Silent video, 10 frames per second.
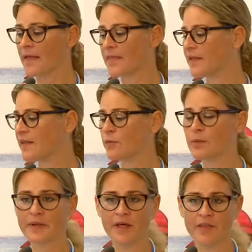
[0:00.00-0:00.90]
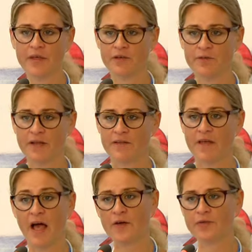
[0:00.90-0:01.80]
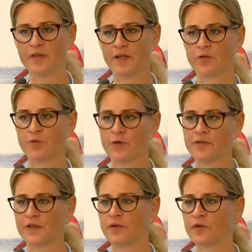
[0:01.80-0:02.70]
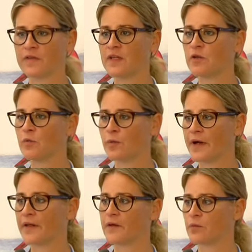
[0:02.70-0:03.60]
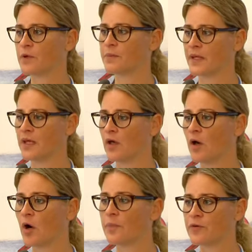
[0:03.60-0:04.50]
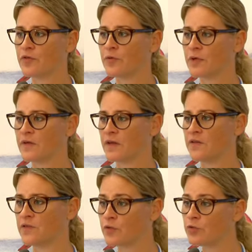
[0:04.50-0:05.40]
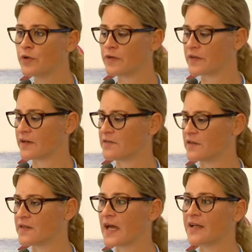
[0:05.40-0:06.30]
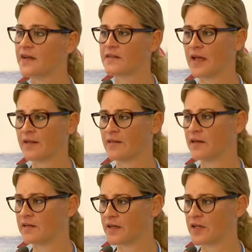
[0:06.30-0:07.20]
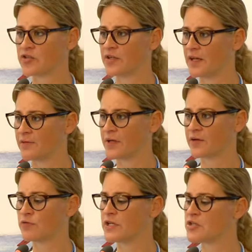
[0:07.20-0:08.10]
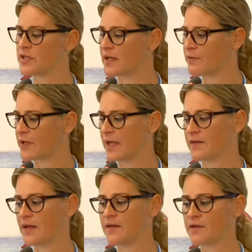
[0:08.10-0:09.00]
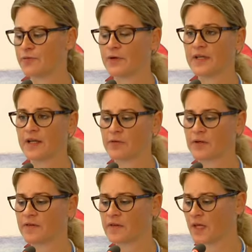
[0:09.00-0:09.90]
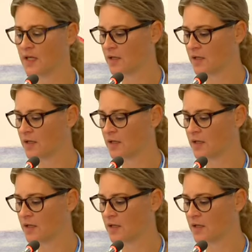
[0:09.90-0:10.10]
And then there will be other events after that, of course, that continue, where there will be opportunities to discuss these guidelines at international level, at regional level, at different levels.